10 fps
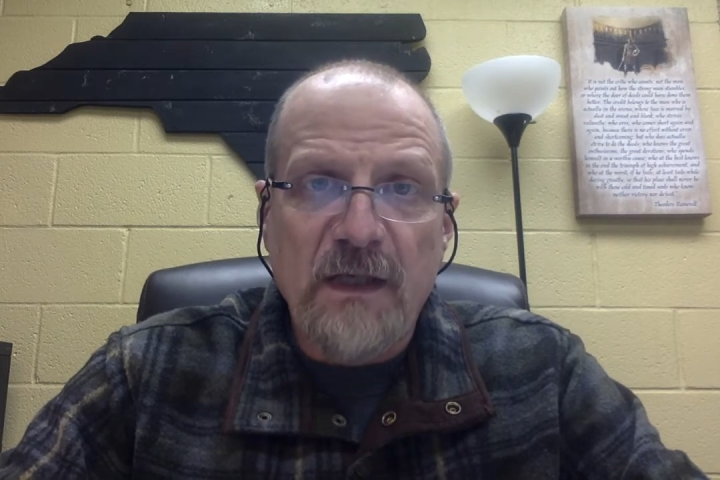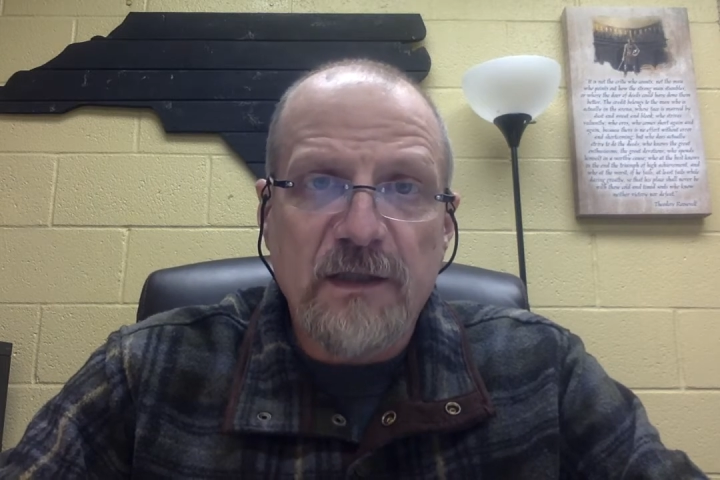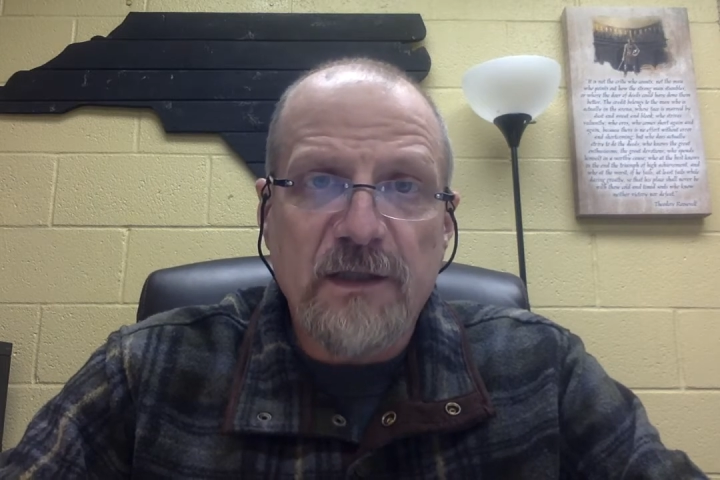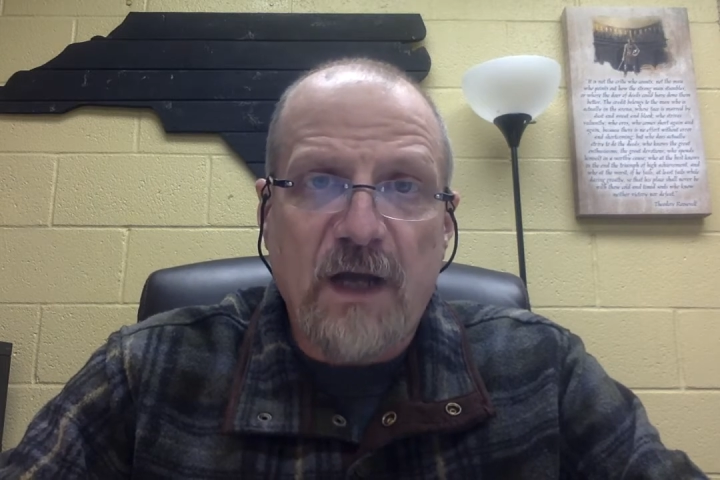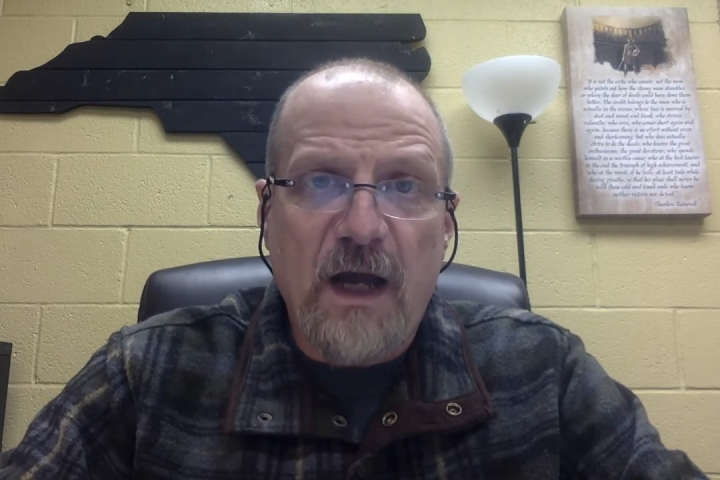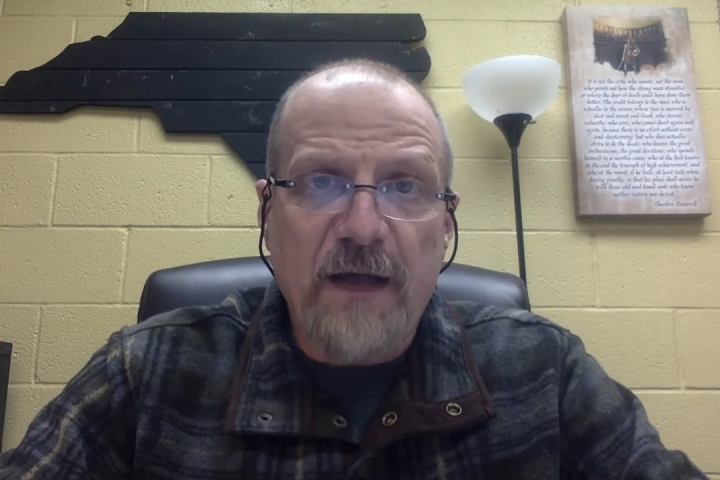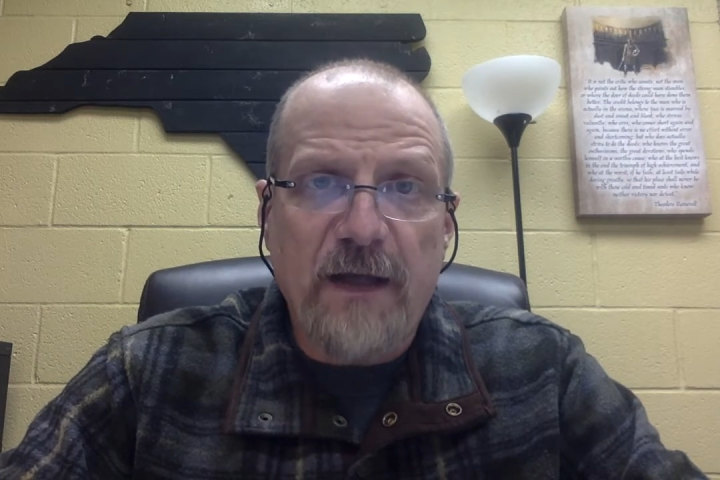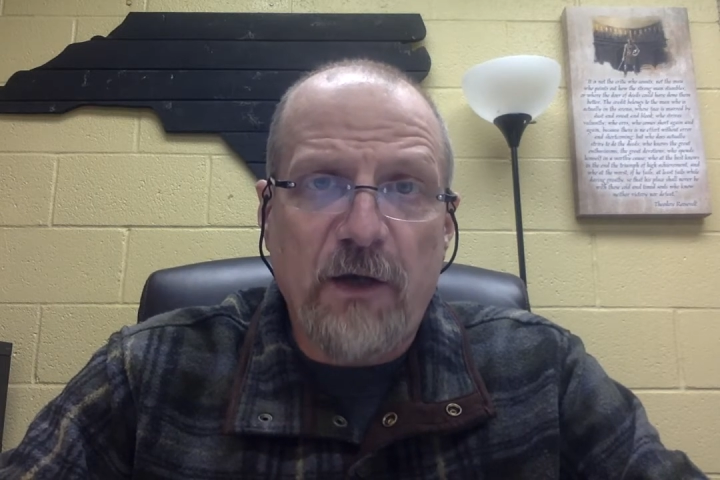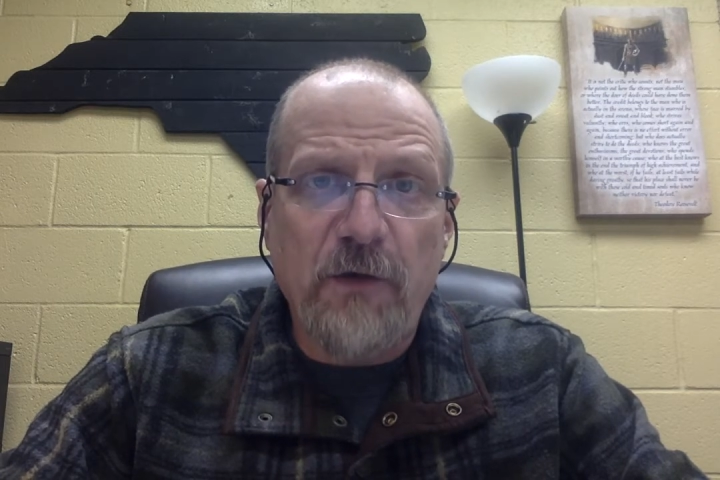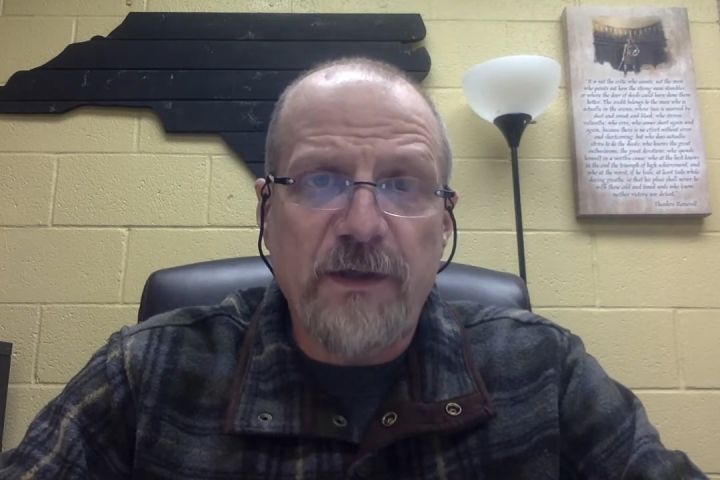Scott
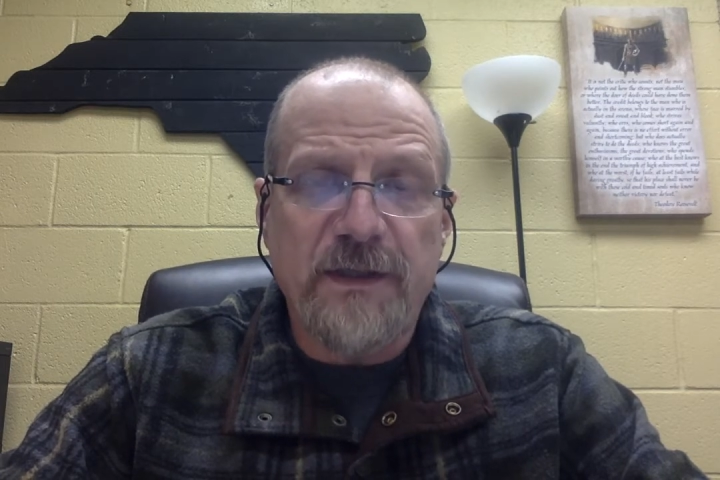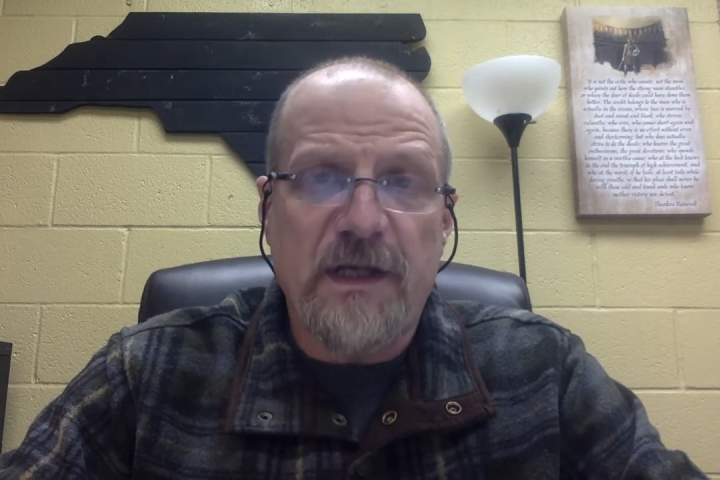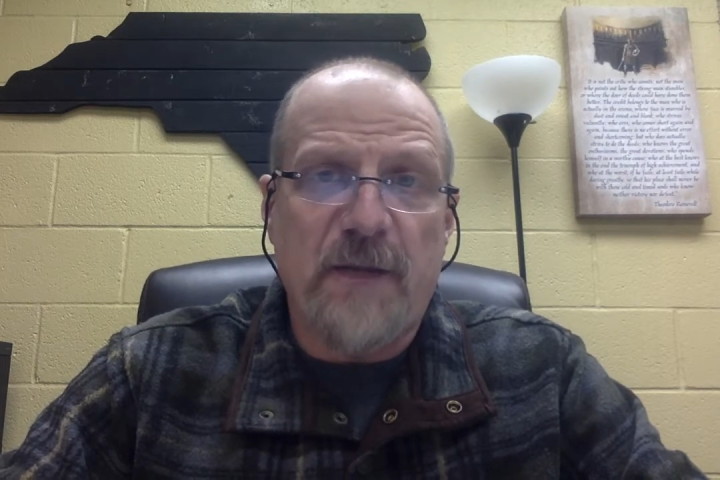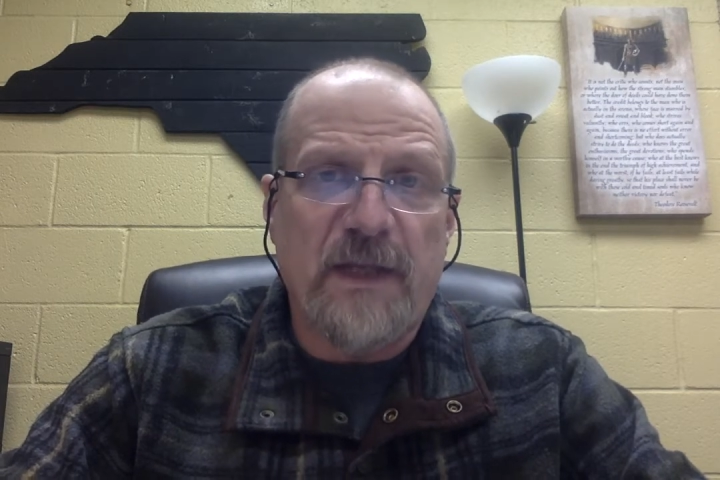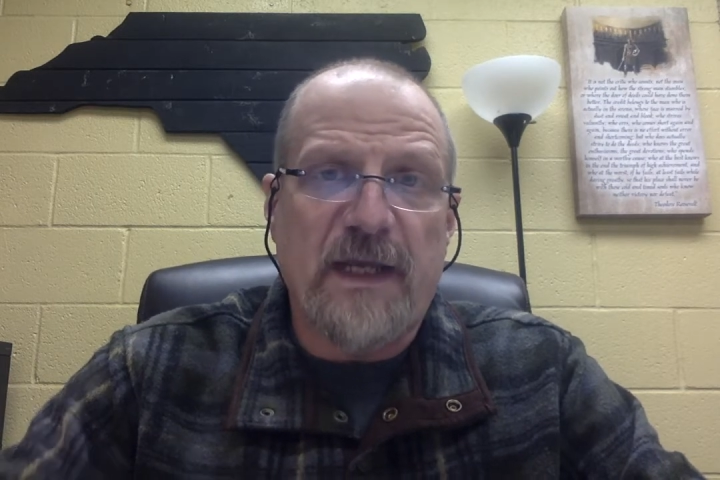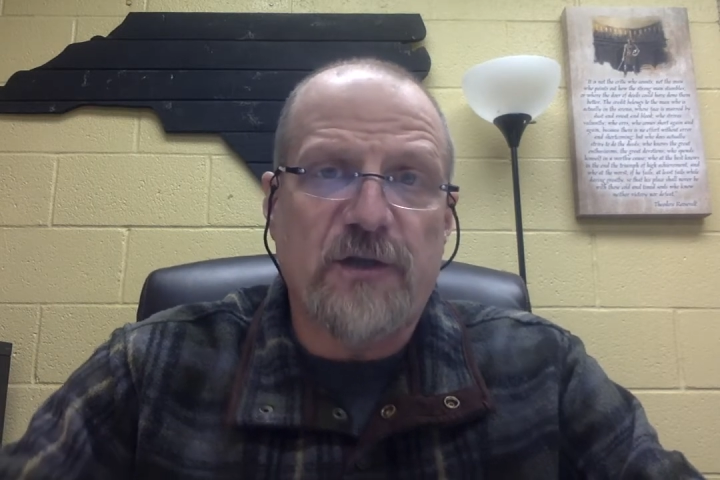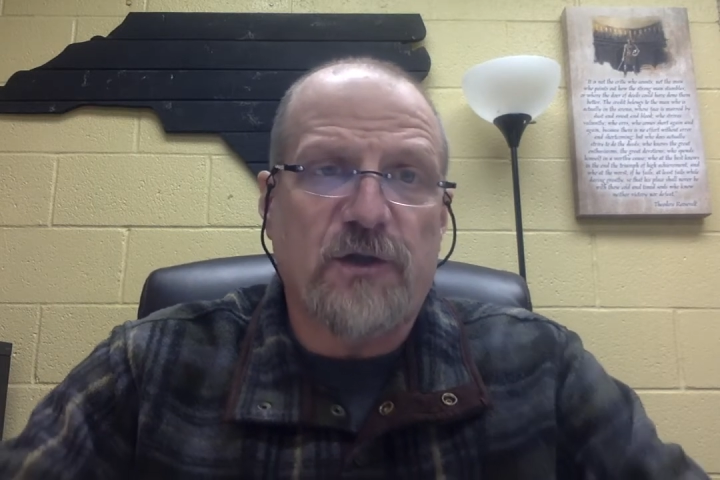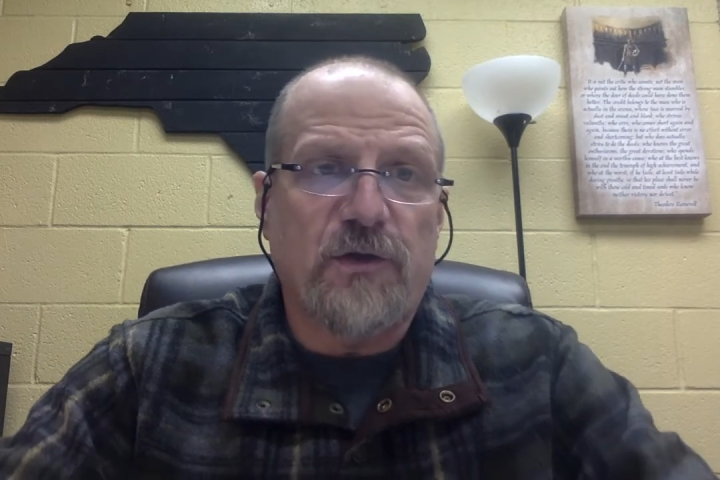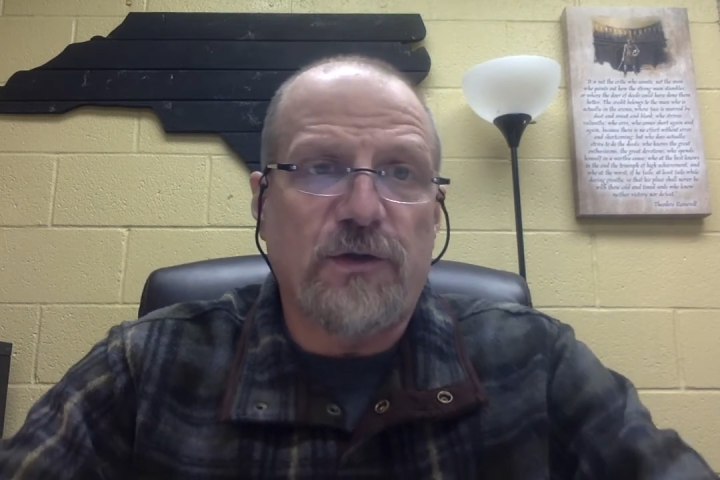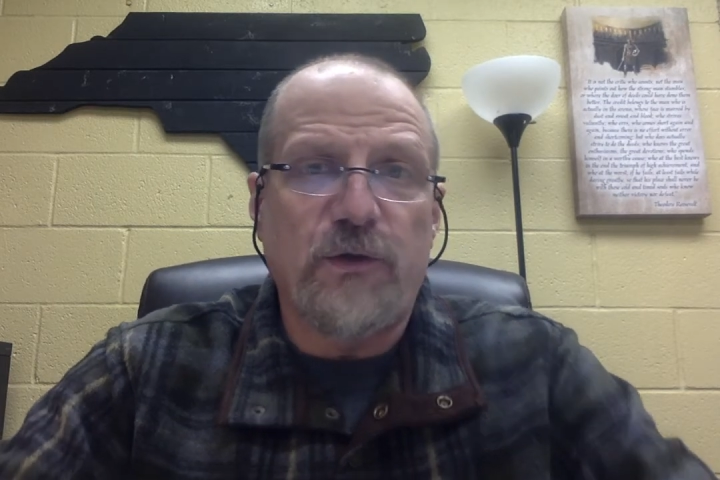owed his nomination
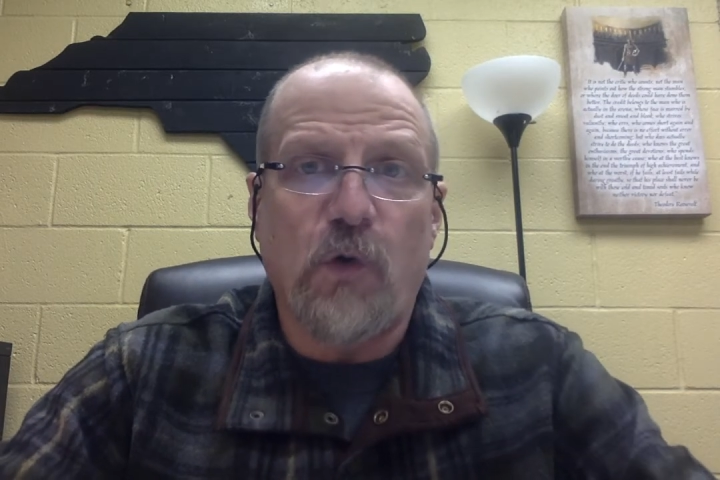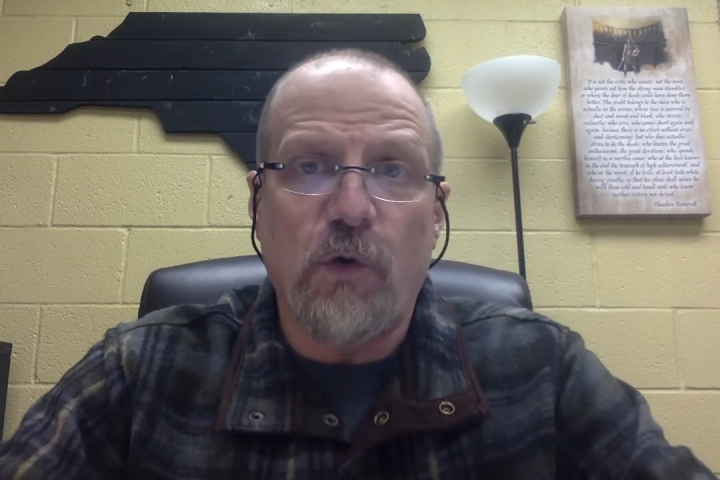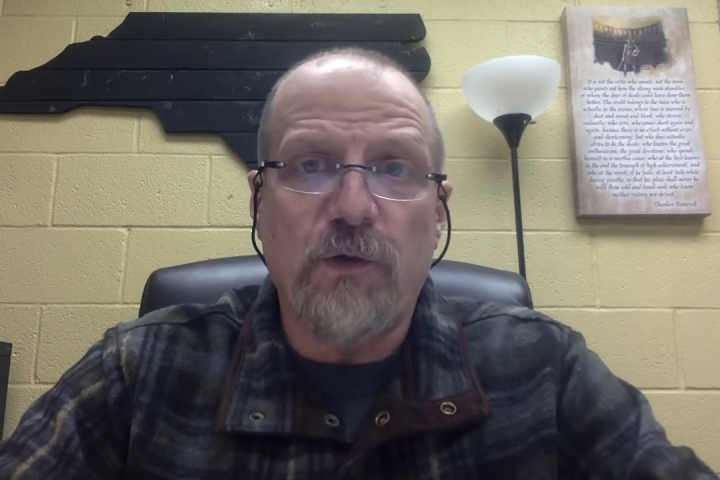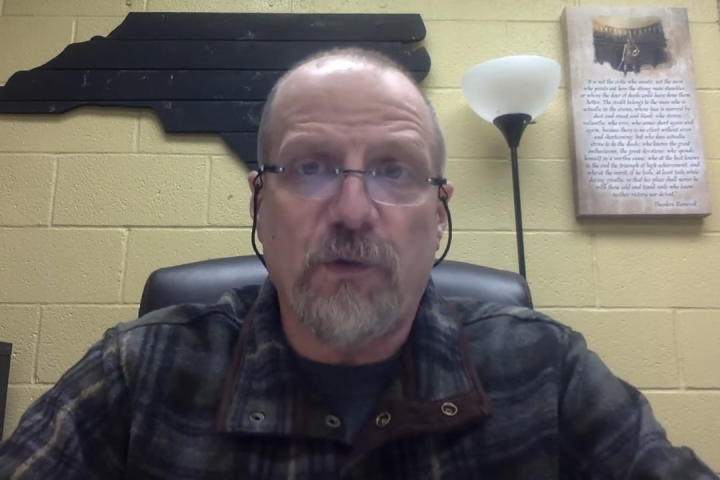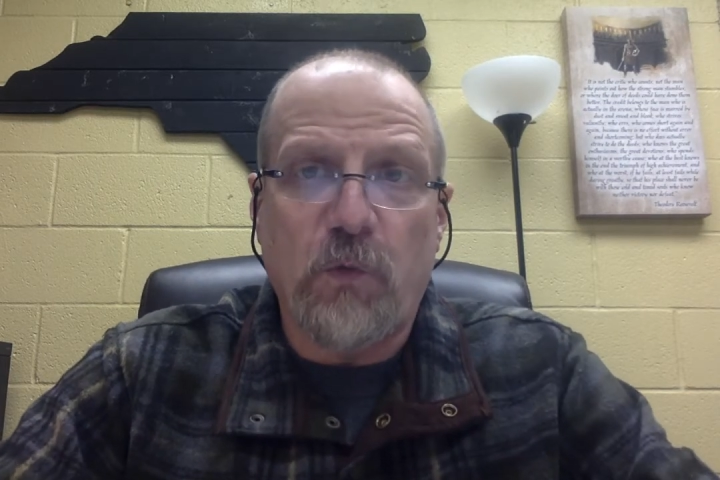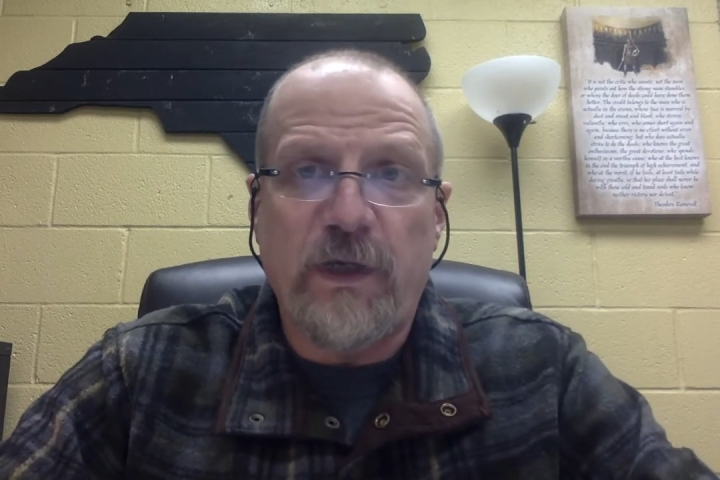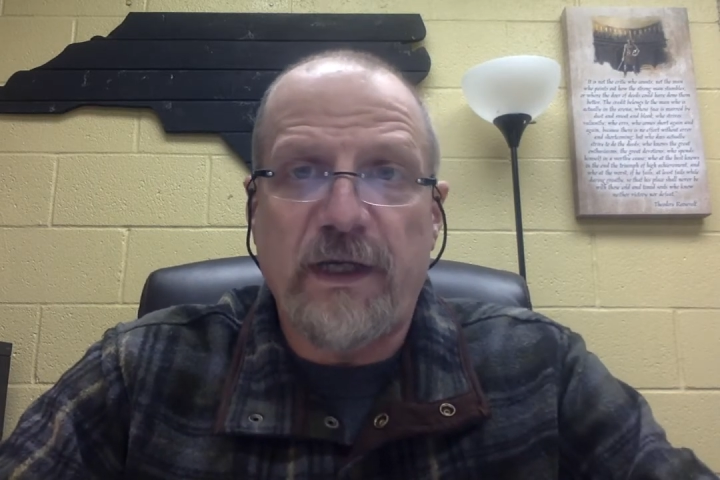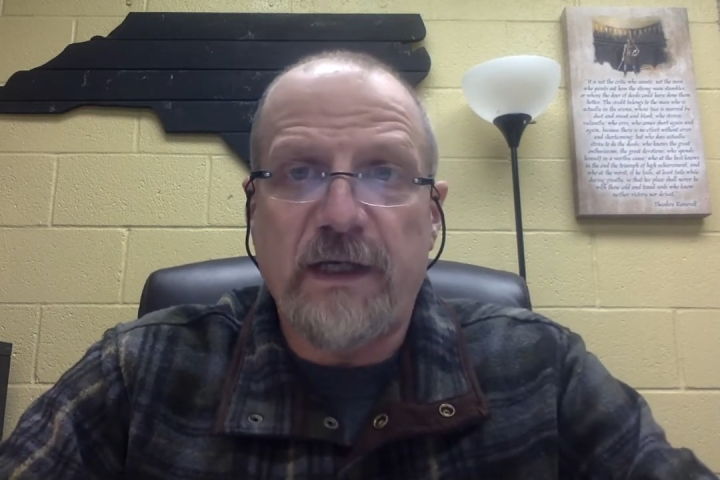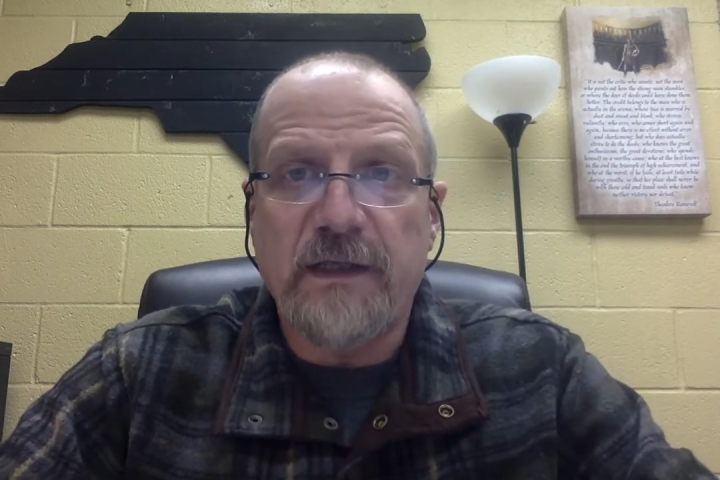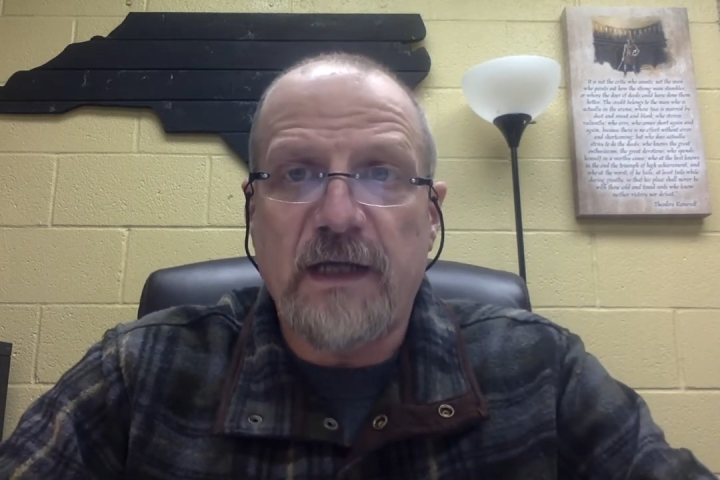to the Northern Whigs,